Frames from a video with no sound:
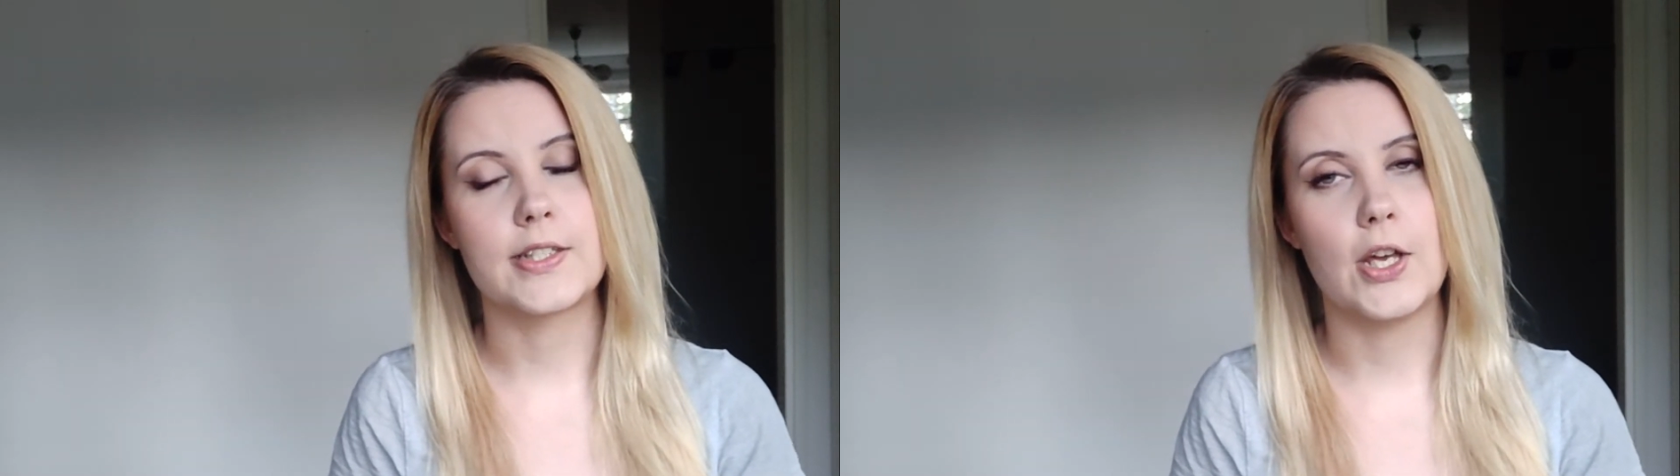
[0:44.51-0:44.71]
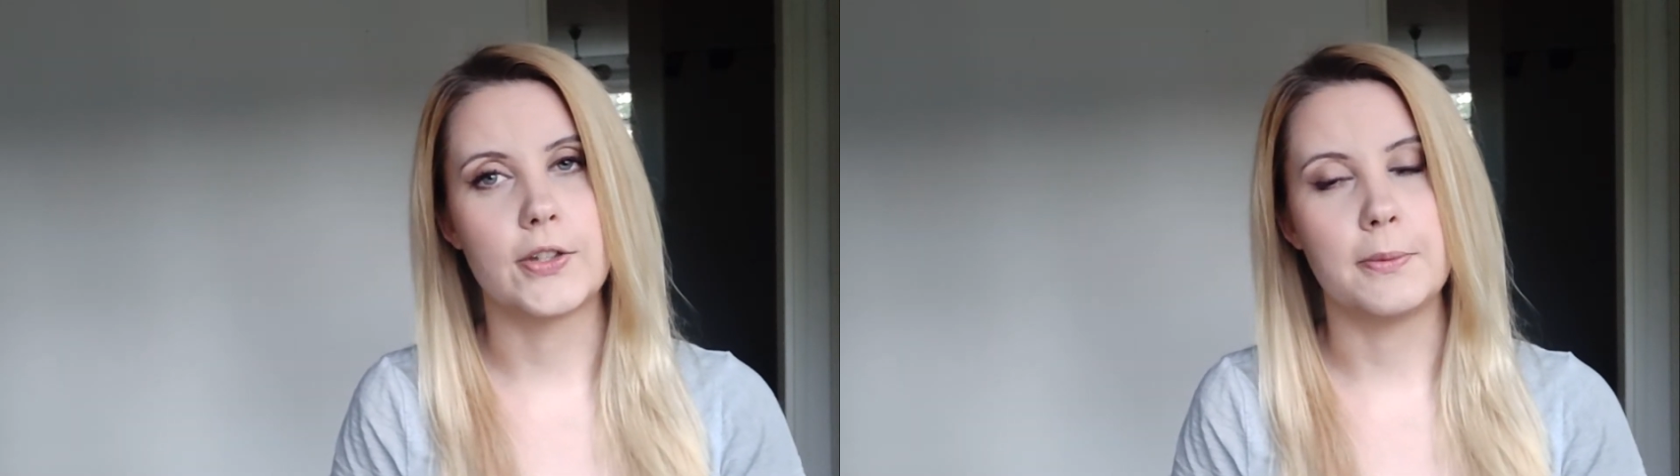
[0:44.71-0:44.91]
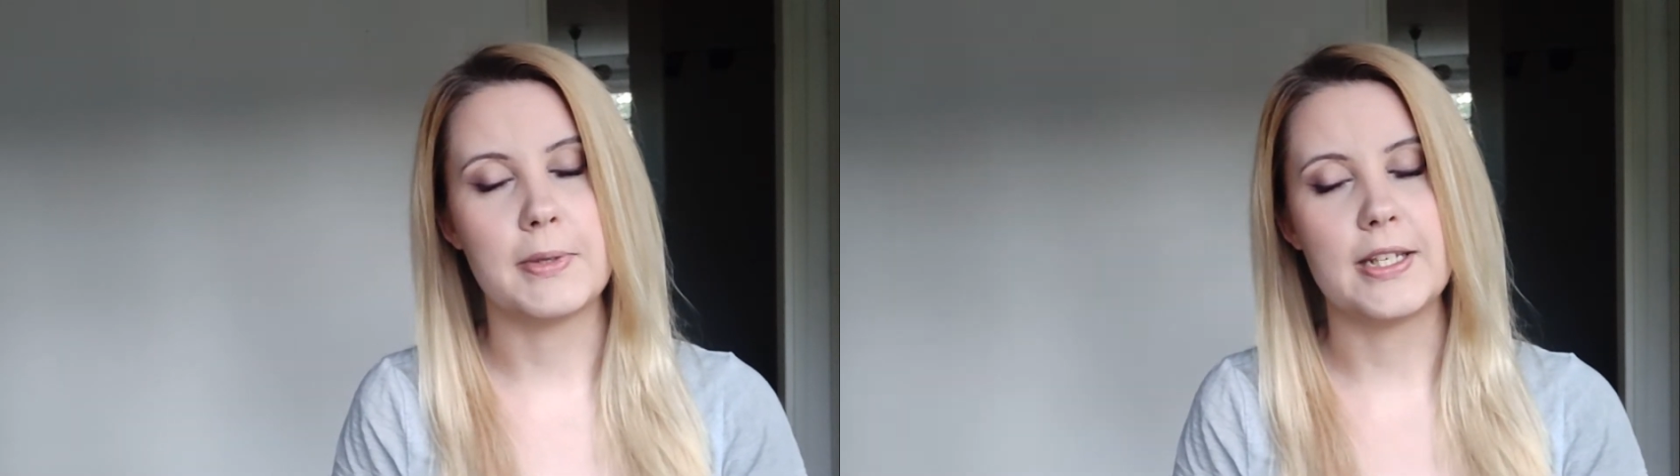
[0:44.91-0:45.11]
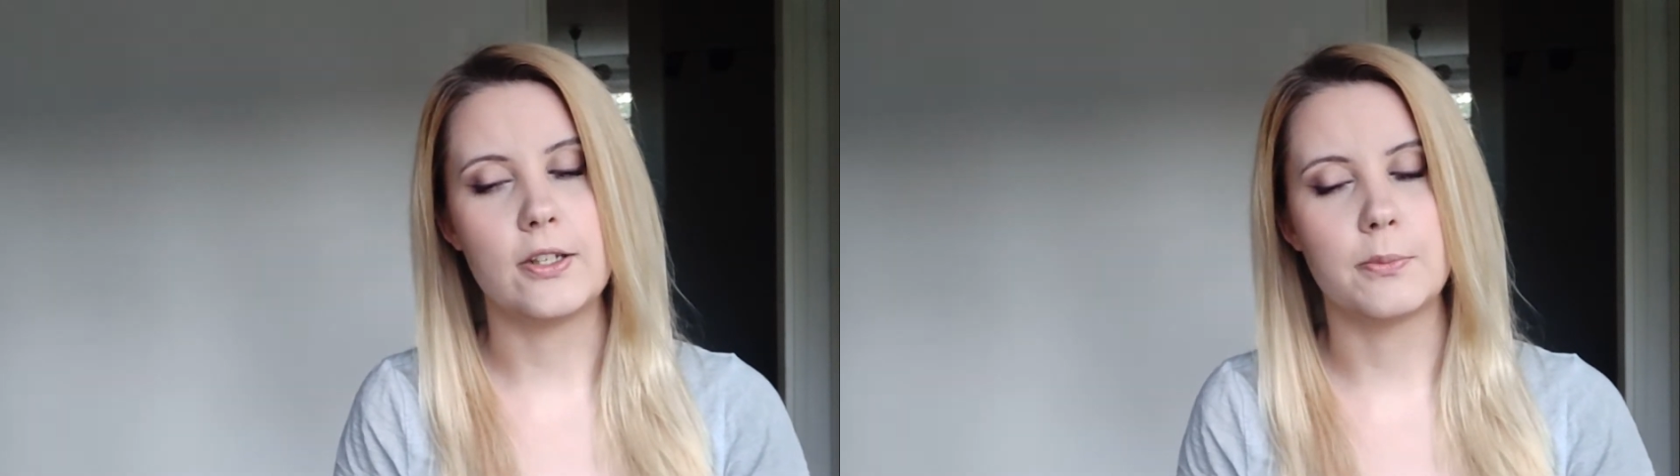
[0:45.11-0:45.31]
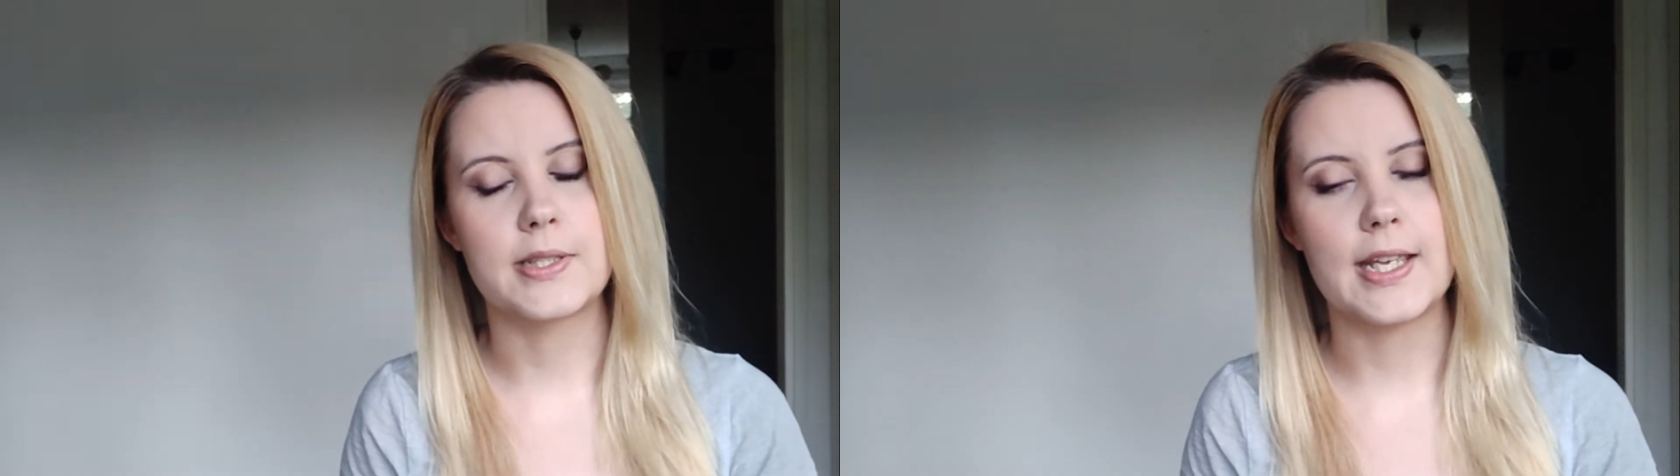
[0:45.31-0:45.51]
certain
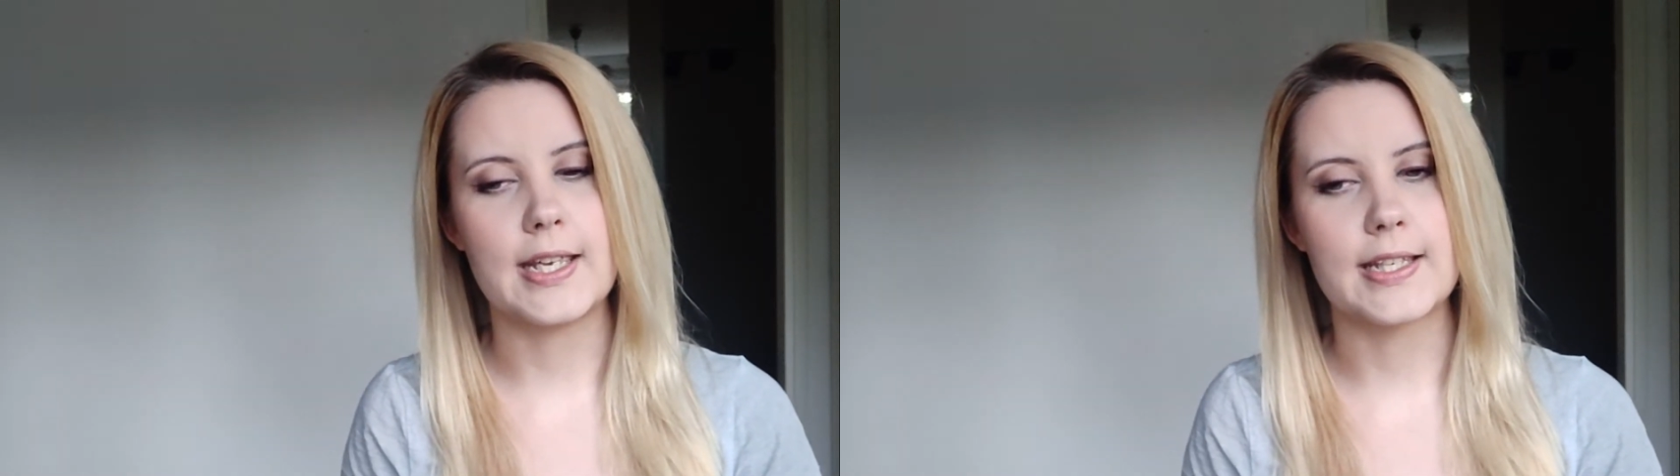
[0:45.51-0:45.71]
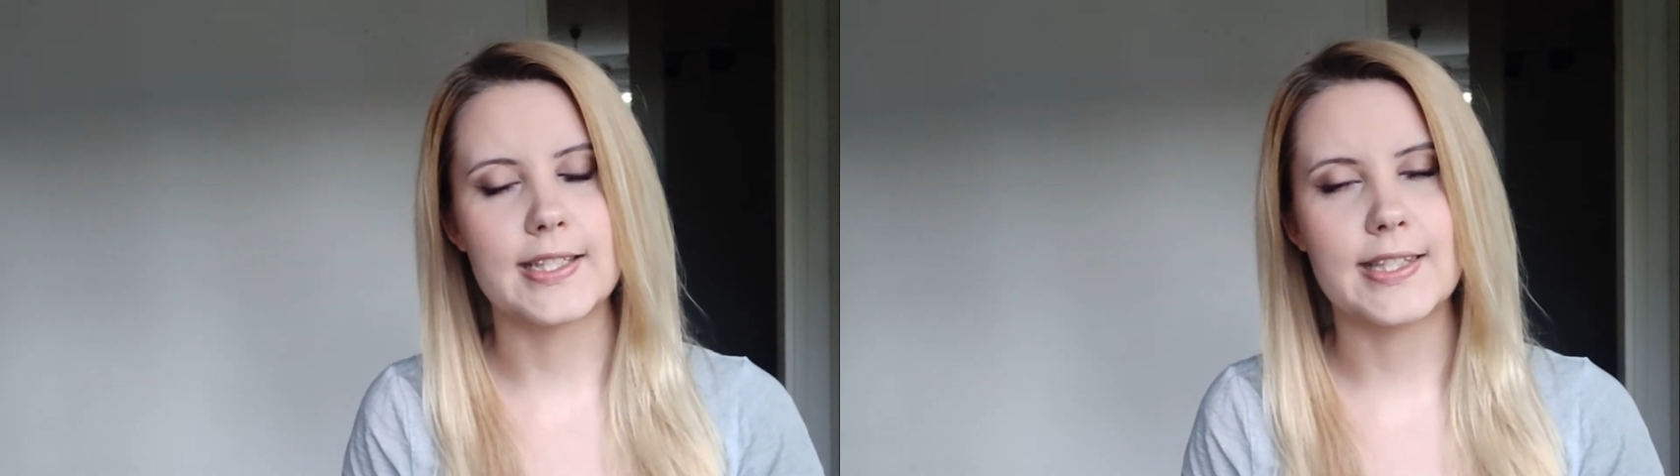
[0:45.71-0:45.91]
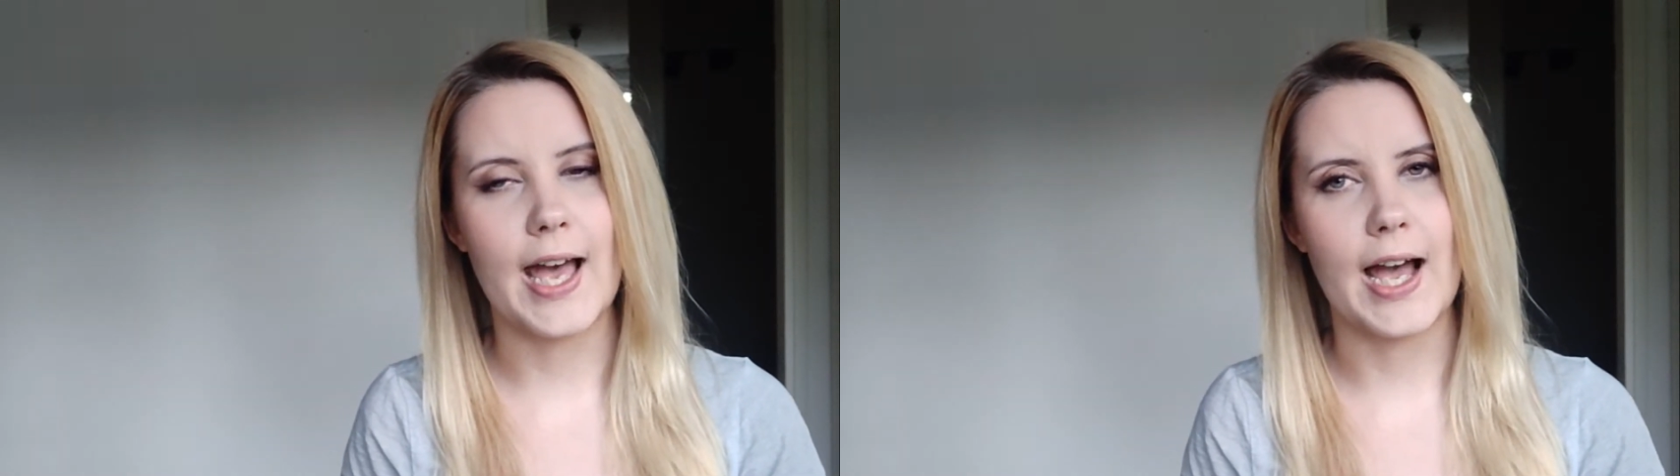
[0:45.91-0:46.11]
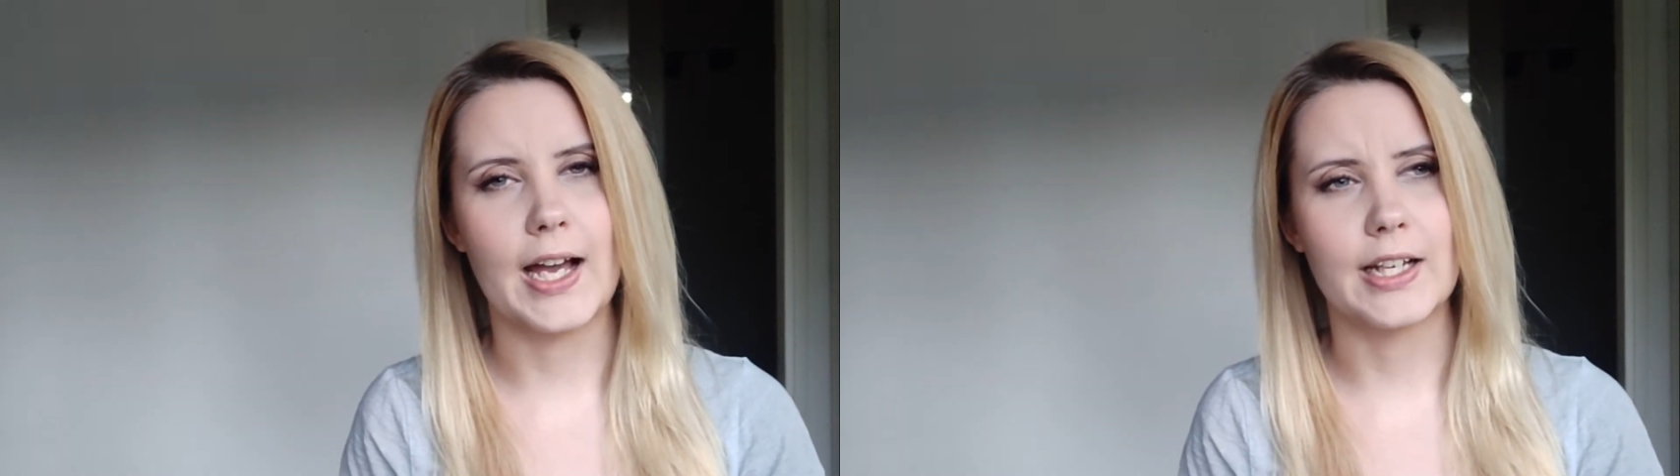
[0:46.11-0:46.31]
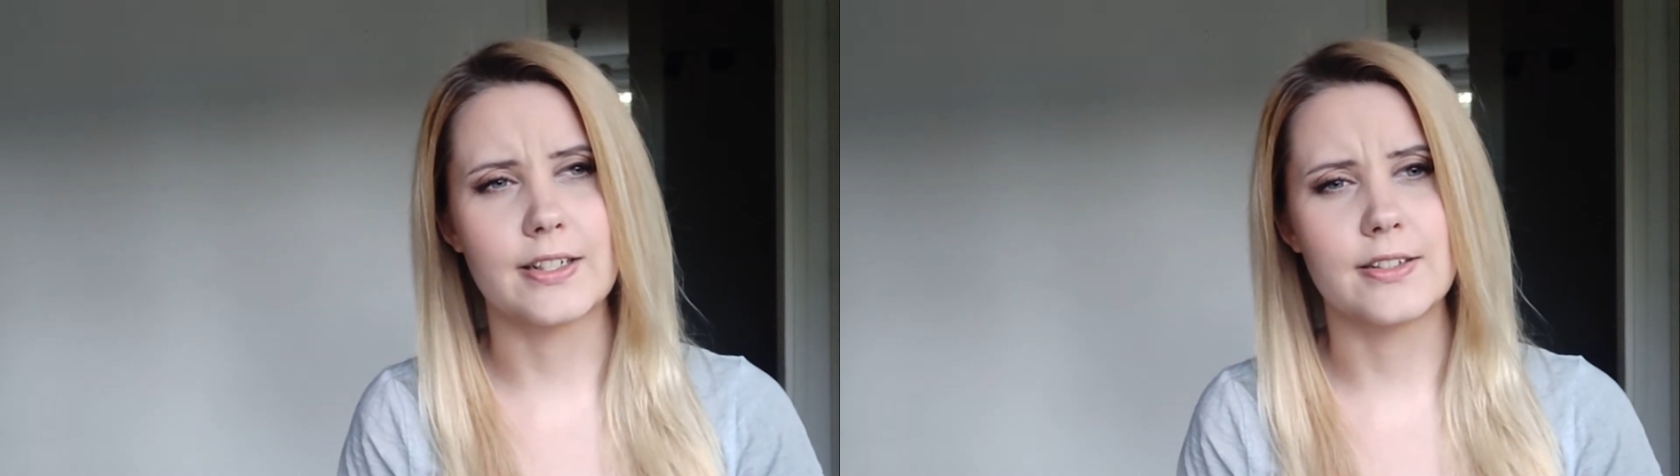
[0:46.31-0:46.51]
mediums is
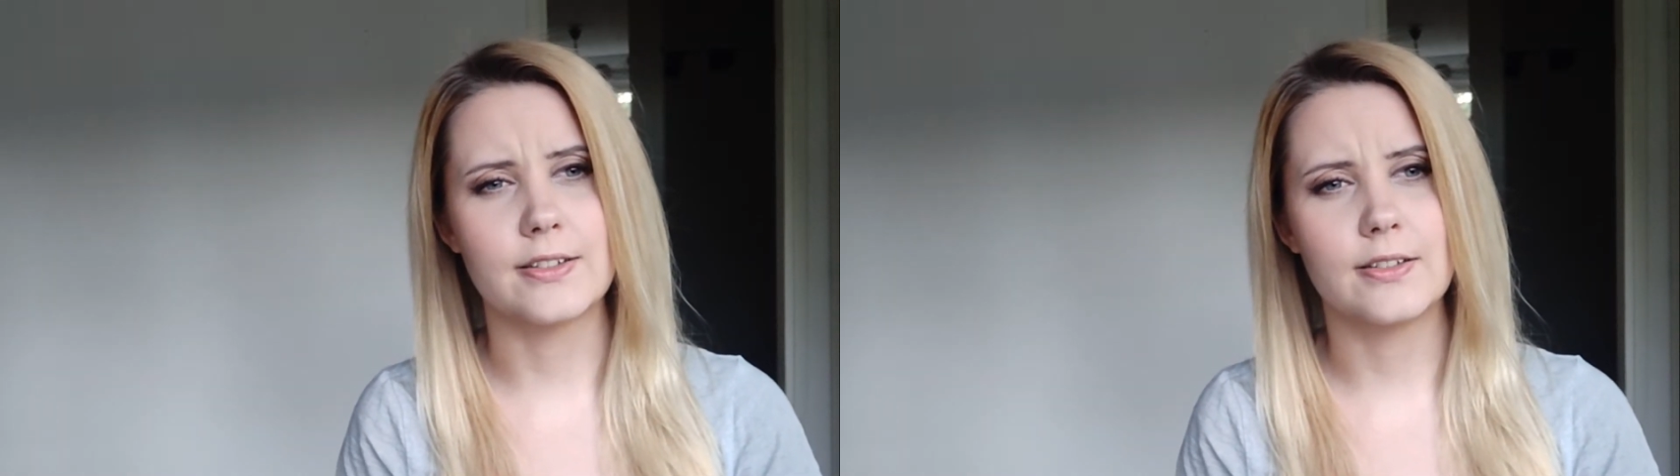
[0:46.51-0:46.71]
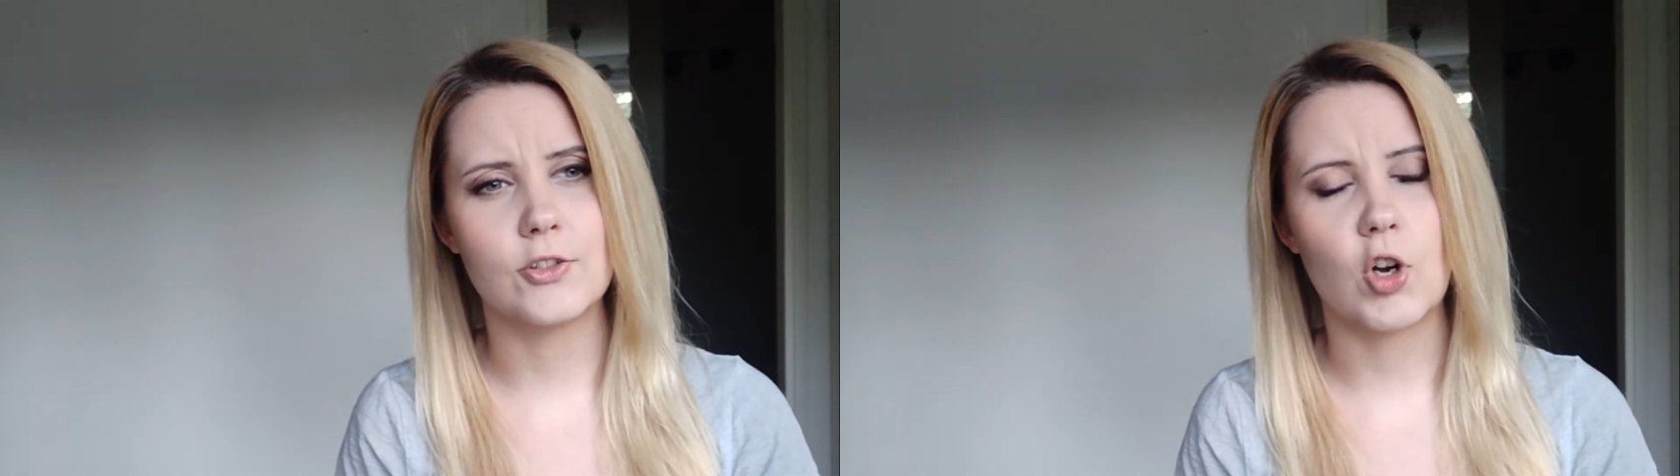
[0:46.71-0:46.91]
that